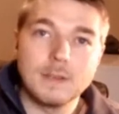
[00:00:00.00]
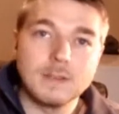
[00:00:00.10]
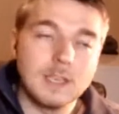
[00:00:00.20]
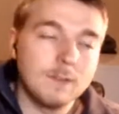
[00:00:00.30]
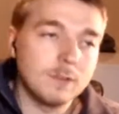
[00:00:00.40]
and
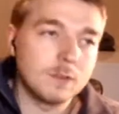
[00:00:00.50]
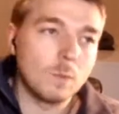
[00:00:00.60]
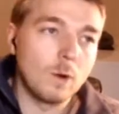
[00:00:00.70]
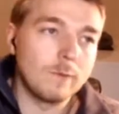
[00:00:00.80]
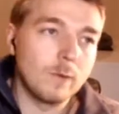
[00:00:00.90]
see if it's a
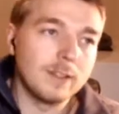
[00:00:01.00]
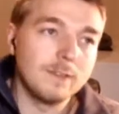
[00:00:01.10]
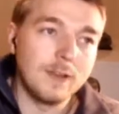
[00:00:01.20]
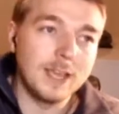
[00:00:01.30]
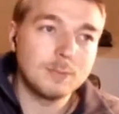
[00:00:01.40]
worthwhile
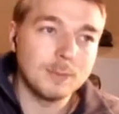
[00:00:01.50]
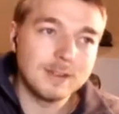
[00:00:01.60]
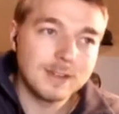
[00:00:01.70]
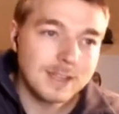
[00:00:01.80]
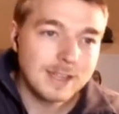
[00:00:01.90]
investment.